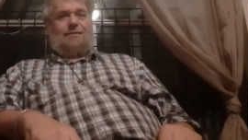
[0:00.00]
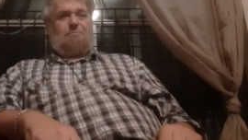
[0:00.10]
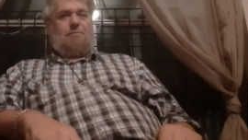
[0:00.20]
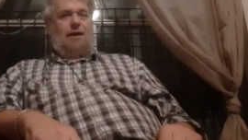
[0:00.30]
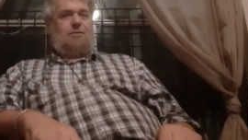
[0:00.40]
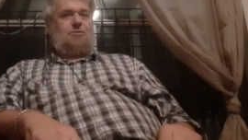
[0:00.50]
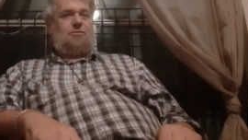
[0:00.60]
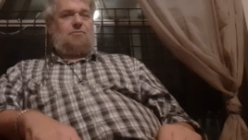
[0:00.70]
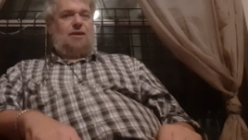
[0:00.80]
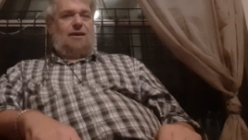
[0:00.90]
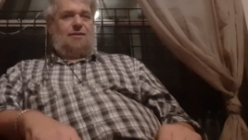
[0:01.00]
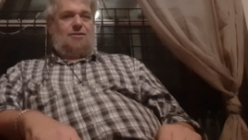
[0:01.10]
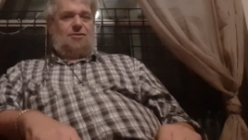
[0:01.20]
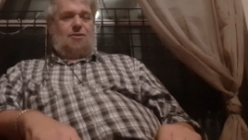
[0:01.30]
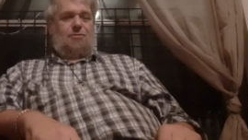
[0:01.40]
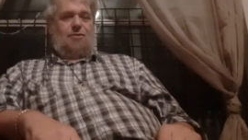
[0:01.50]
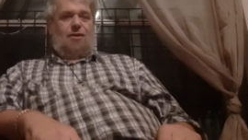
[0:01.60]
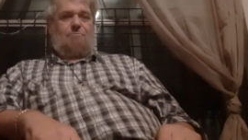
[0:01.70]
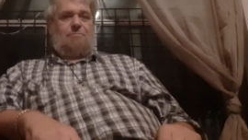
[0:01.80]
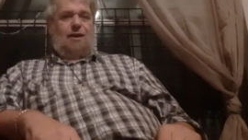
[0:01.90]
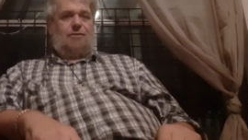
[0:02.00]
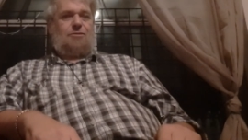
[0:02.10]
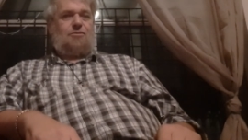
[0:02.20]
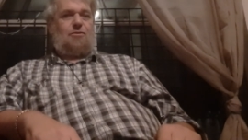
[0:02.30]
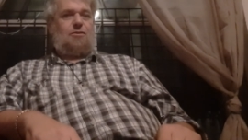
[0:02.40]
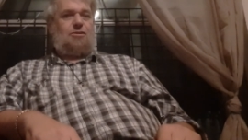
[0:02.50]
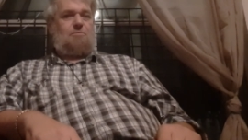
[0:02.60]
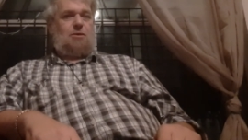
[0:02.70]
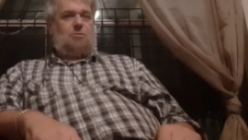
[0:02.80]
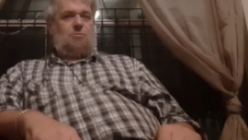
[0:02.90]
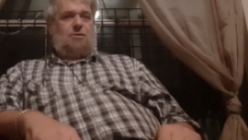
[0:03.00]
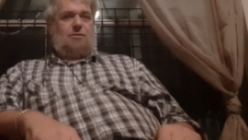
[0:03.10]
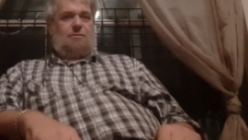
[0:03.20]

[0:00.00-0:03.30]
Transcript: matters of taste are not matters for dispute.